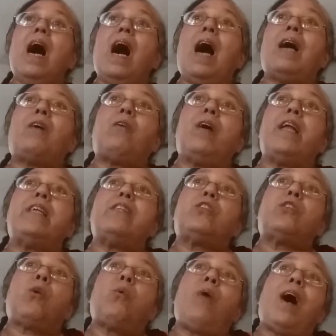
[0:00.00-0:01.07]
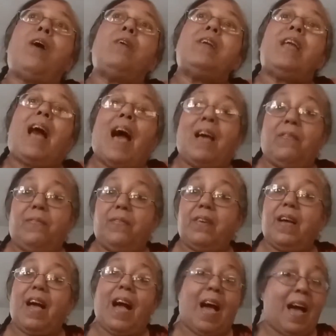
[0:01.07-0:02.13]
throughout life,
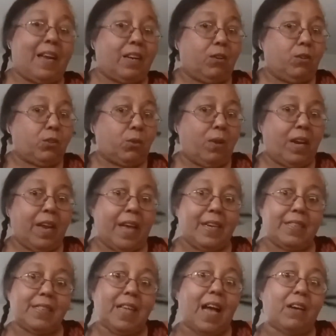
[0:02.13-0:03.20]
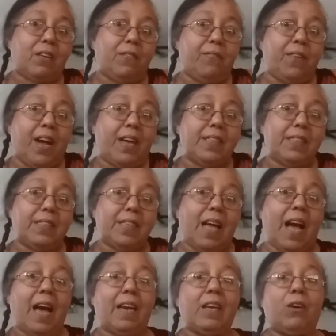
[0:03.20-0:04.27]
I had to go through a lot of sacrifice.
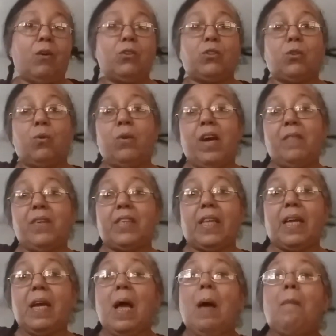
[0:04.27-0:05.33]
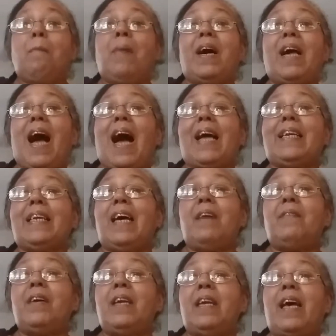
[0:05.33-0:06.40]
I had to go through everything. But I
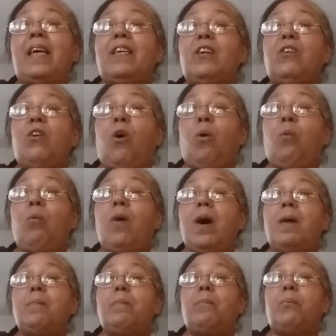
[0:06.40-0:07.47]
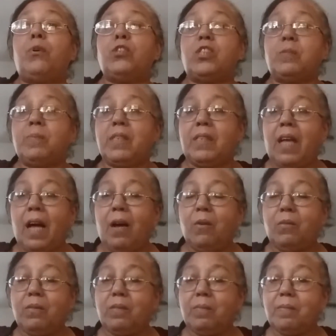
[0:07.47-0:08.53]
never let no one push me
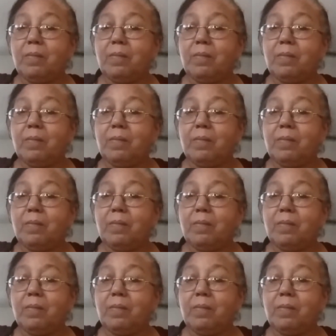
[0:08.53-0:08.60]
down.